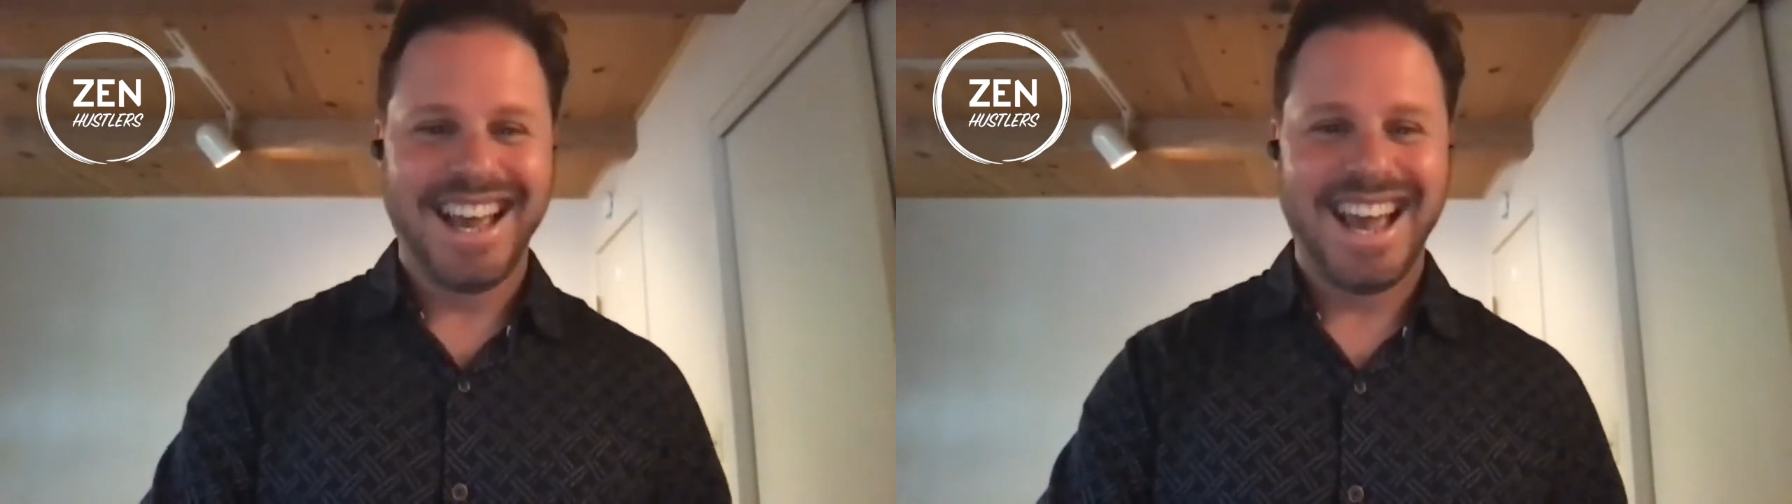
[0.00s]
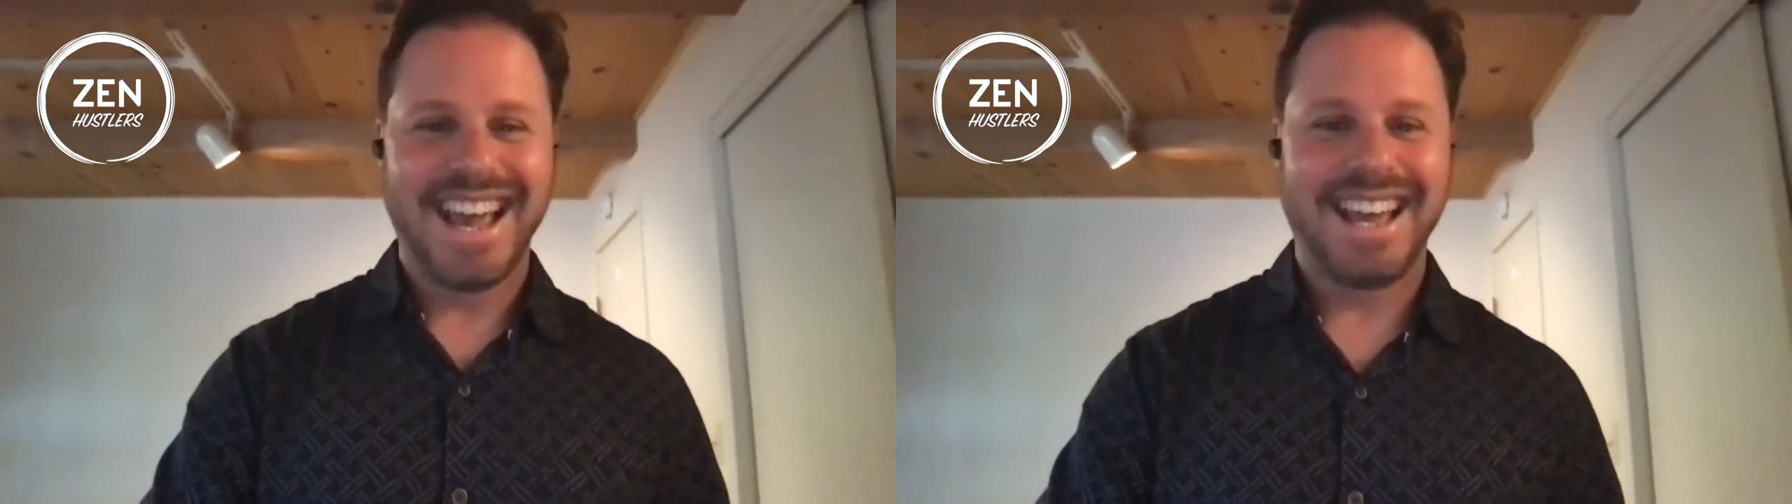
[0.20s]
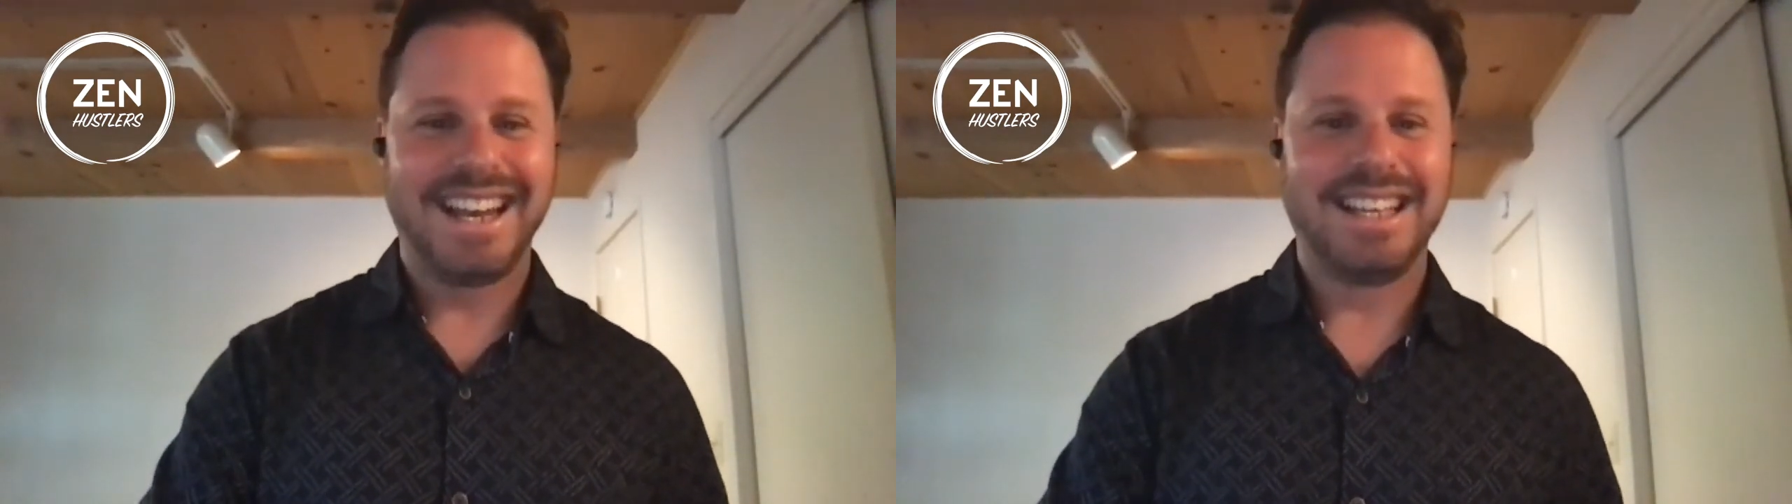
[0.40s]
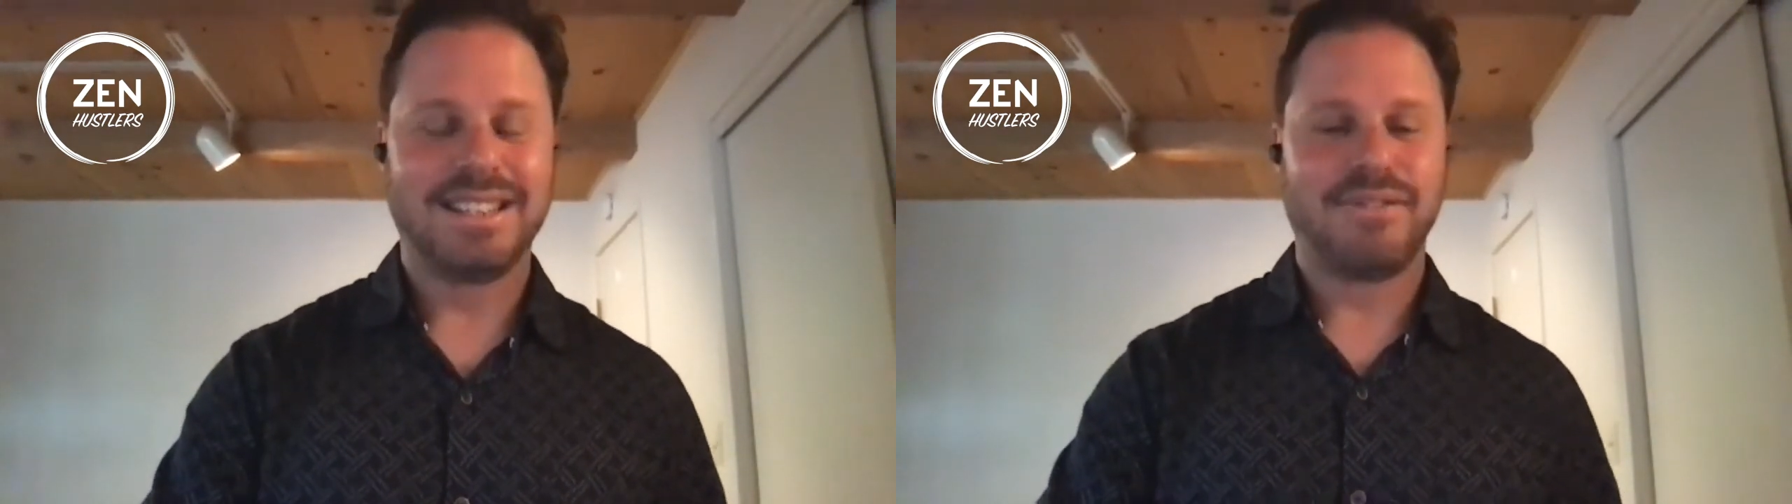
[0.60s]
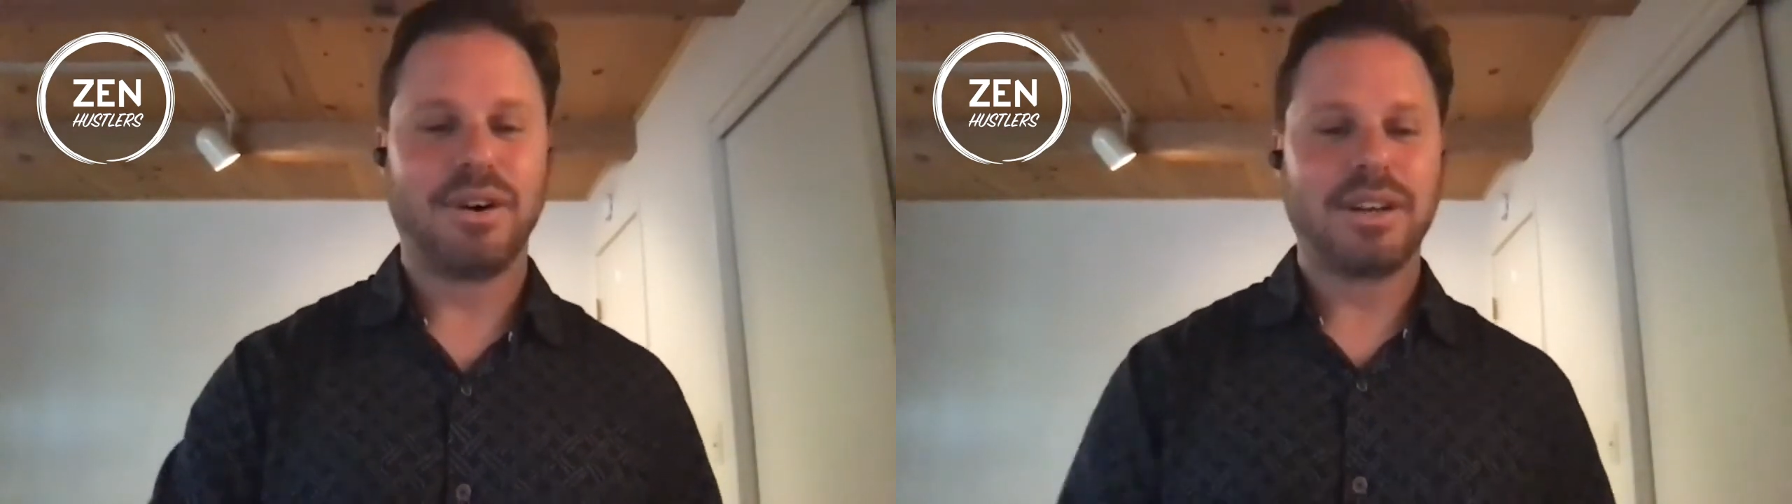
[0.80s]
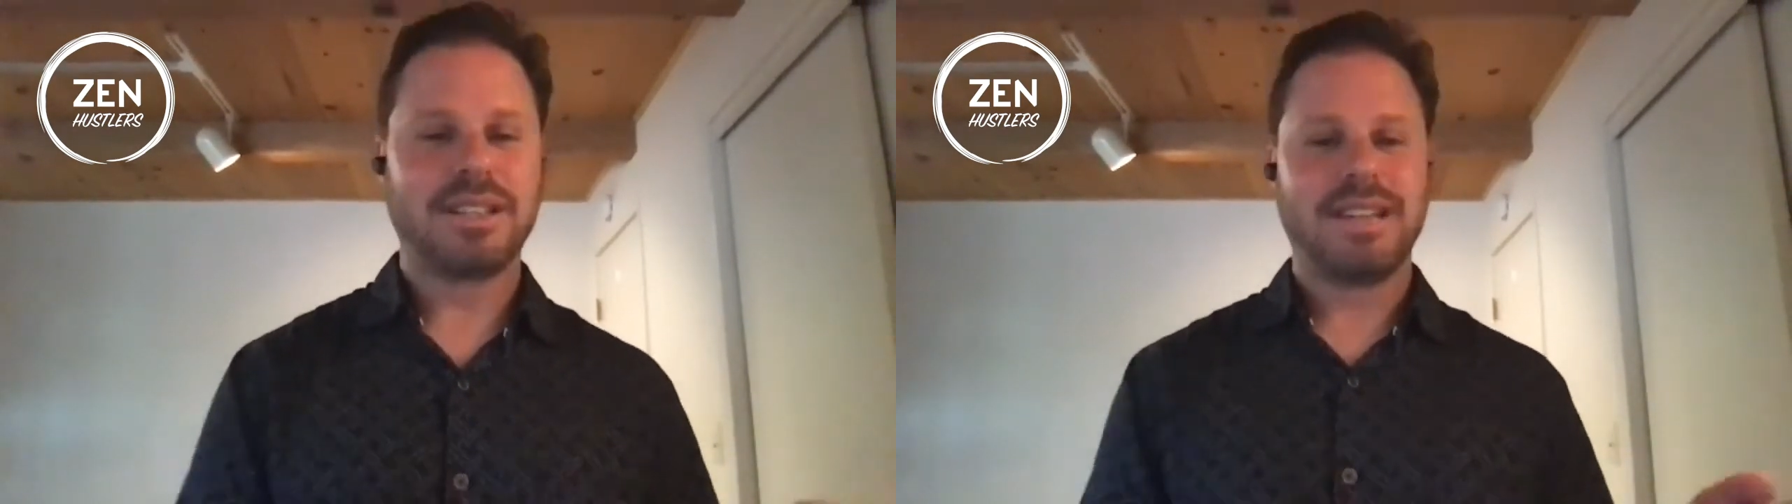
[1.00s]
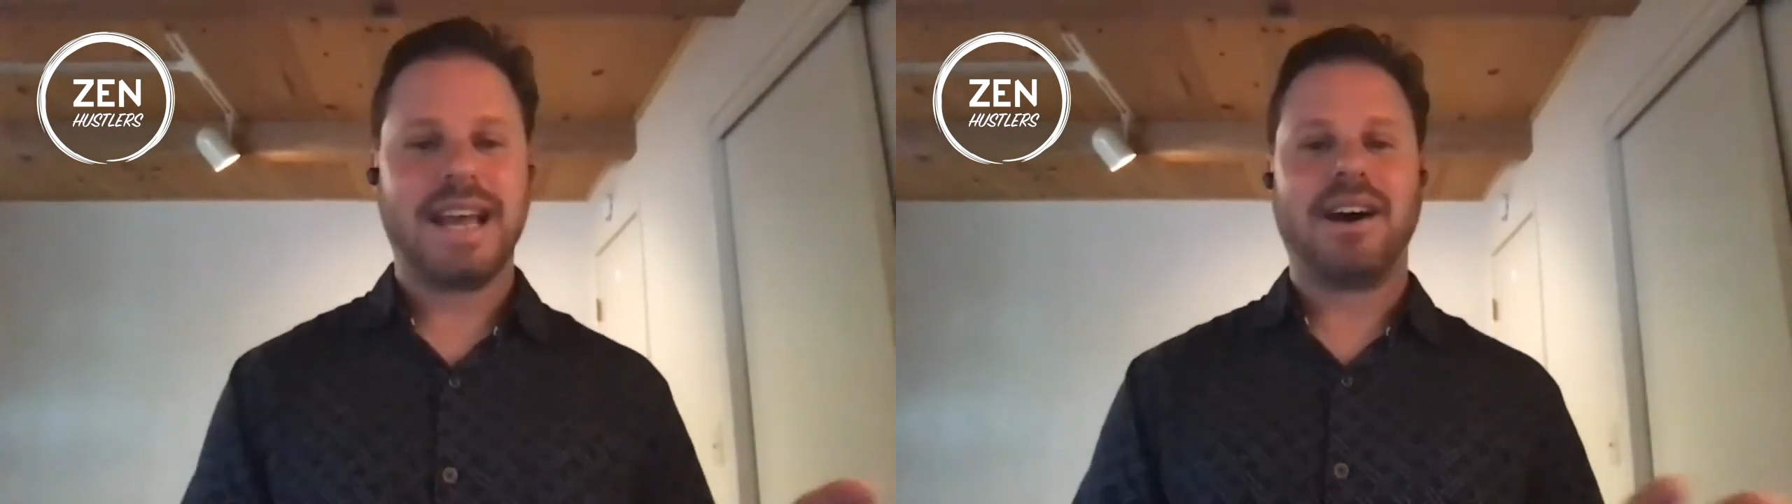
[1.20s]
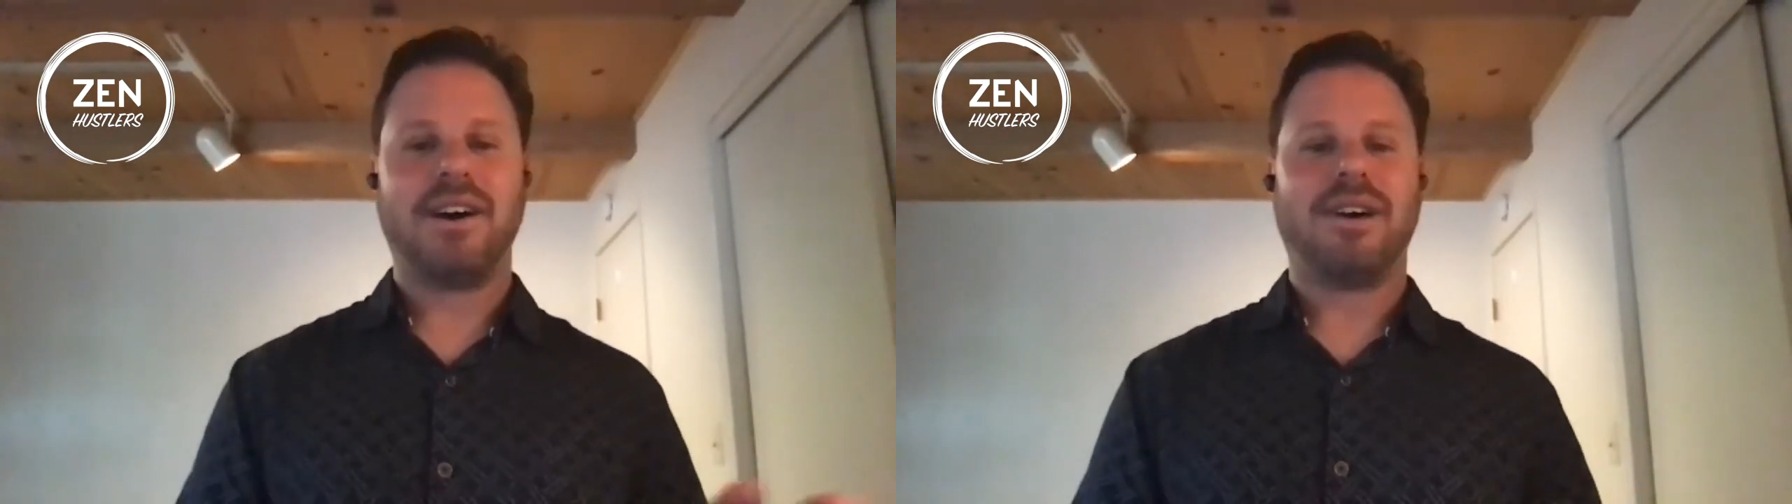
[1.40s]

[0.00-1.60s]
and he's focused now